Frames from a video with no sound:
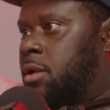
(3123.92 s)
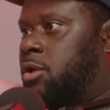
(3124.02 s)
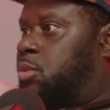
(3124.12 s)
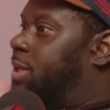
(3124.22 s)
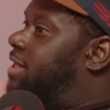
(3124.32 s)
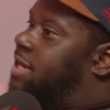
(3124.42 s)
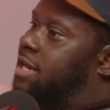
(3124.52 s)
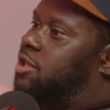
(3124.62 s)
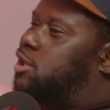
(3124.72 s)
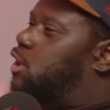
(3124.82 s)
So when they say
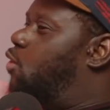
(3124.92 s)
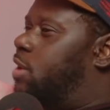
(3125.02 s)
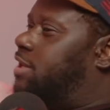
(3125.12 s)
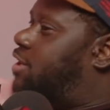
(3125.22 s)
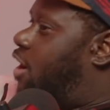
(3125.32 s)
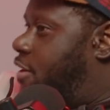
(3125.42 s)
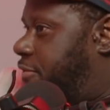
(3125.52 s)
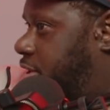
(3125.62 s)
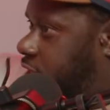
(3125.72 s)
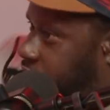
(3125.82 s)
your slogan is
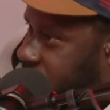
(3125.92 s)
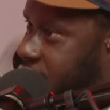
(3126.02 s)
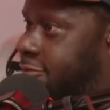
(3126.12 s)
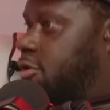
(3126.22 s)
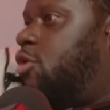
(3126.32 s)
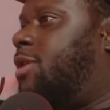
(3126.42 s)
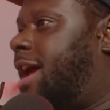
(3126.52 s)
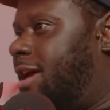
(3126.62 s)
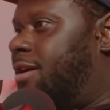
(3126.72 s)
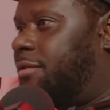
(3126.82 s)
confidence, it's just giving you
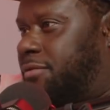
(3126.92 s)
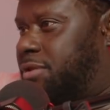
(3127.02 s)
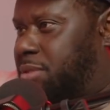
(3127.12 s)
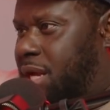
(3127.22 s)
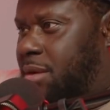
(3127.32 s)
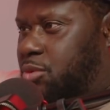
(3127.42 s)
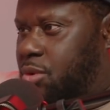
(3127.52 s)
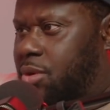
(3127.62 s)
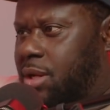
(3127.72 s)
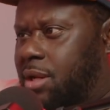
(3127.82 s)
that um, sometimes yeah, when you
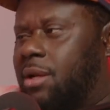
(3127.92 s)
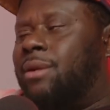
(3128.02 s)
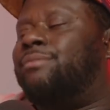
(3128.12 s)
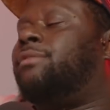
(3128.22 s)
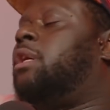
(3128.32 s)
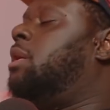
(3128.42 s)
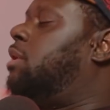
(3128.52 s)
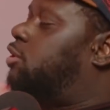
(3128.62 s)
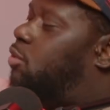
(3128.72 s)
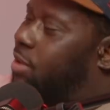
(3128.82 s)
like, need let's it. go.
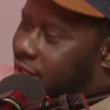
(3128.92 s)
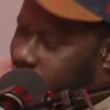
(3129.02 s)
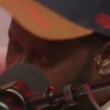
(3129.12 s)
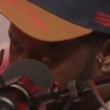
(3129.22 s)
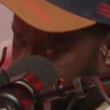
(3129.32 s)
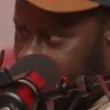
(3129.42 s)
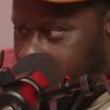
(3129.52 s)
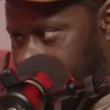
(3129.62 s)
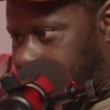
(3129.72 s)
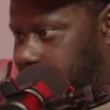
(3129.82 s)
So when I start feeling
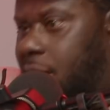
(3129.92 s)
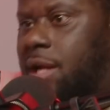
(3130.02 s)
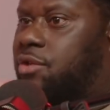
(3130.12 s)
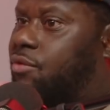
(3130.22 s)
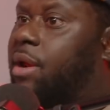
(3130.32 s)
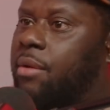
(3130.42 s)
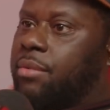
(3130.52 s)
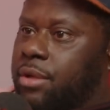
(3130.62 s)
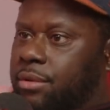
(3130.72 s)
that shit, I just ran with it.